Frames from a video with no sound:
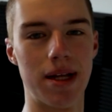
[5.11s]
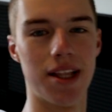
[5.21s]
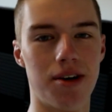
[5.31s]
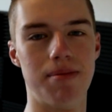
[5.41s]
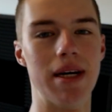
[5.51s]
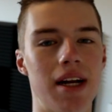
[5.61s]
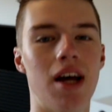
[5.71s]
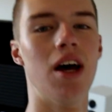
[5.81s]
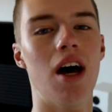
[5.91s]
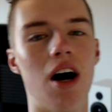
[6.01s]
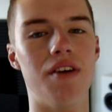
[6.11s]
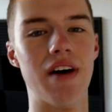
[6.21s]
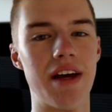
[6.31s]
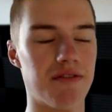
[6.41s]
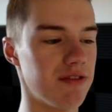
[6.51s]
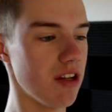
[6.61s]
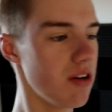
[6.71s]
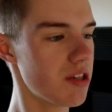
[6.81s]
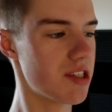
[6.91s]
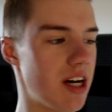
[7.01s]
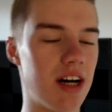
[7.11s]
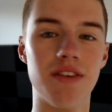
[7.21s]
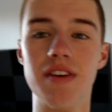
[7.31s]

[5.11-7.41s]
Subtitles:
be a little bit of a vlog style